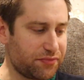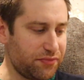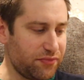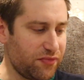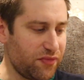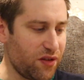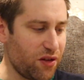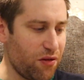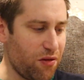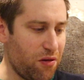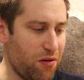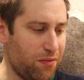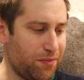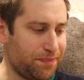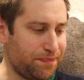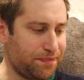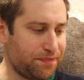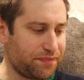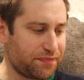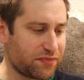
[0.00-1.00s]

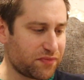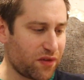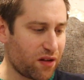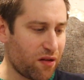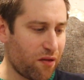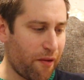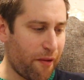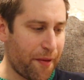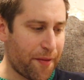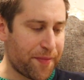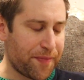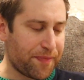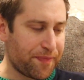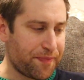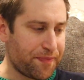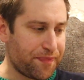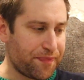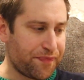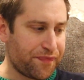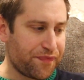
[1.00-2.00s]

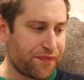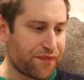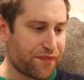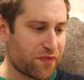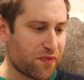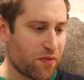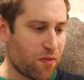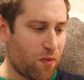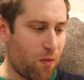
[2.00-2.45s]
[no speech]